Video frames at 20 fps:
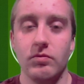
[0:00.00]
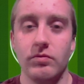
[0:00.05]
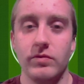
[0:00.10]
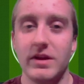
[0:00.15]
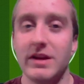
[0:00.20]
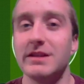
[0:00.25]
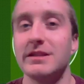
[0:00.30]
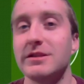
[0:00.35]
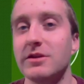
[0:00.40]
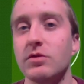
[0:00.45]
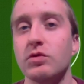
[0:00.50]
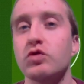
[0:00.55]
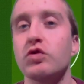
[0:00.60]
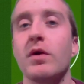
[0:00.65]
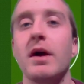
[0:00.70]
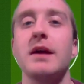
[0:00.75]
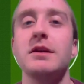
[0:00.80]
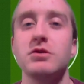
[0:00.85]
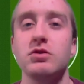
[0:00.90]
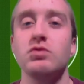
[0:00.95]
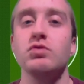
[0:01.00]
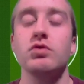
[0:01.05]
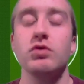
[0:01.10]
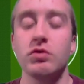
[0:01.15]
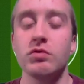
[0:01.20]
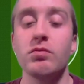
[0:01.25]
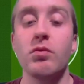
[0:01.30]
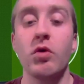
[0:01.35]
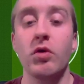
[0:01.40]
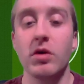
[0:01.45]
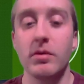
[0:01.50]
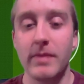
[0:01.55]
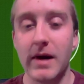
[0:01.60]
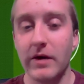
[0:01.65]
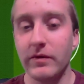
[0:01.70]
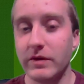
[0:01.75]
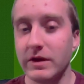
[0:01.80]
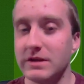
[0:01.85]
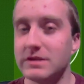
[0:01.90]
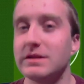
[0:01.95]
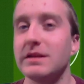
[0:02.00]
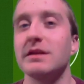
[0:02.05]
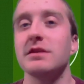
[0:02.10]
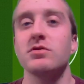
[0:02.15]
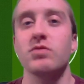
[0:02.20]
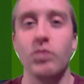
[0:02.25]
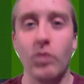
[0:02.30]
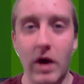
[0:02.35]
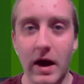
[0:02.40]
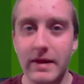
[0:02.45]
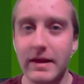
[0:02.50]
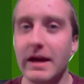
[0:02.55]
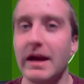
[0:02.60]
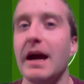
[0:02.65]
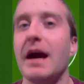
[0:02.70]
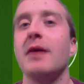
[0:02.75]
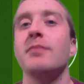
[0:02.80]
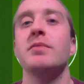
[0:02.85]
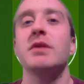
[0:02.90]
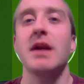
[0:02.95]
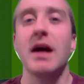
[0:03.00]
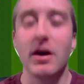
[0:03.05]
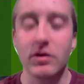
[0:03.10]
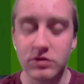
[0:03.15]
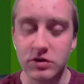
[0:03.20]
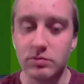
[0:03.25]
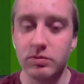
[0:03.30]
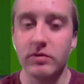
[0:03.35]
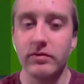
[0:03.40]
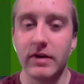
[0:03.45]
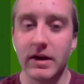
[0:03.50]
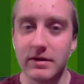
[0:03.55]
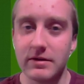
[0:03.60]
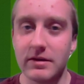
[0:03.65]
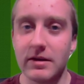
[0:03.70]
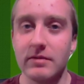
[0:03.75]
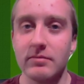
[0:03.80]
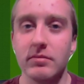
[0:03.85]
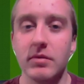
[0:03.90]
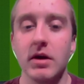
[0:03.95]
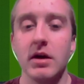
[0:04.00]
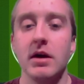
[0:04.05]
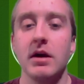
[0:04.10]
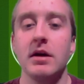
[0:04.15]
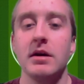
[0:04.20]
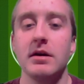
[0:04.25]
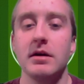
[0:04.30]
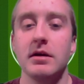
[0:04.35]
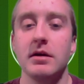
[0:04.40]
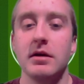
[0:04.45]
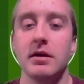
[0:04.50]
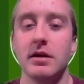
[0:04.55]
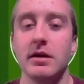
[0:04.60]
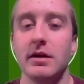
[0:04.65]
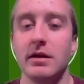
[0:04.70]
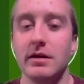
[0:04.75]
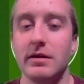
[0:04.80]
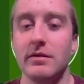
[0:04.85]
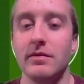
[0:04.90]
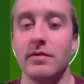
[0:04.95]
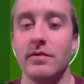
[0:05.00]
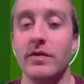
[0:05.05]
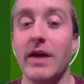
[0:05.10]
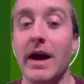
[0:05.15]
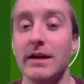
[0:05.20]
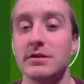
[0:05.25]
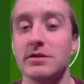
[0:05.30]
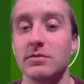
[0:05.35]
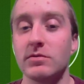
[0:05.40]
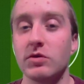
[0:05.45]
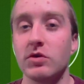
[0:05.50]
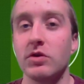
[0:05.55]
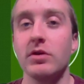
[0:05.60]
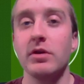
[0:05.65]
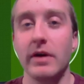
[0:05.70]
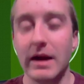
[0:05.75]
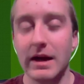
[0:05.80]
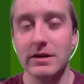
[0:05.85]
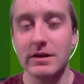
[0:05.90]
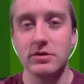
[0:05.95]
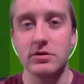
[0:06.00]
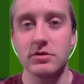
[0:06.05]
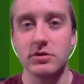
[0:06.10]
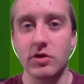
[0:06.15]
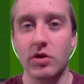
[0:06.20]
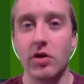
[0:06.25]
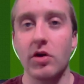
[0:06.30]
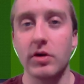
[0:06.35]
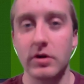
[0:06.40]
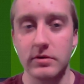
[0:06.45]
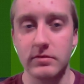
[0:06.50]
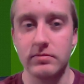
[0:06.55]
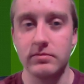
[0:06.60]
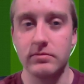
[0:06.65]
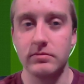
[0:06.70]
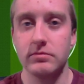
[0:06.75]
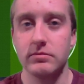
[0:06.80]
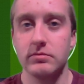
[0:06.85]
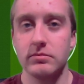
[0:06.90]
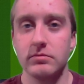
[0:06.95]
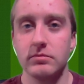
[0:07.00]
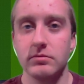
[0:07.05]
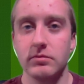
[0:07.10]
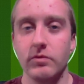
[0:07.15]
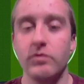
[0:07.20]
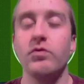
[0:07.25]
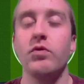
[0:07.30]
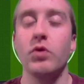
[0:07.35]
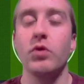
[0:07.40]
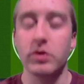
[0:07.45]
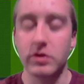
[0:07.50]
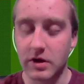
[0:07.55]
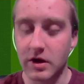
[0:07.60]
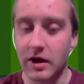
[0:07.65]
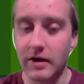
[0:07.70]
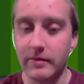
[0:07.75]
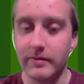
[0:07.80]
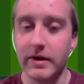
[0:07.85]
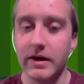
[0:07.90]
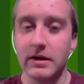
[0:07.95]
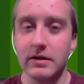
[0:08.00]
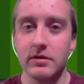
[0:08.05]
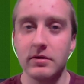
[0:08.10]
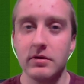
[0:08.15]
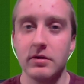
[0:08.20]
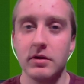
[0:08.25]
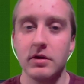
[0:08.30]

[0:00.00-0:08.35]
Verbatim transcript: that is still trying to learn more about these things, why they happen, how to prevent them, that some clear answers are forthcoming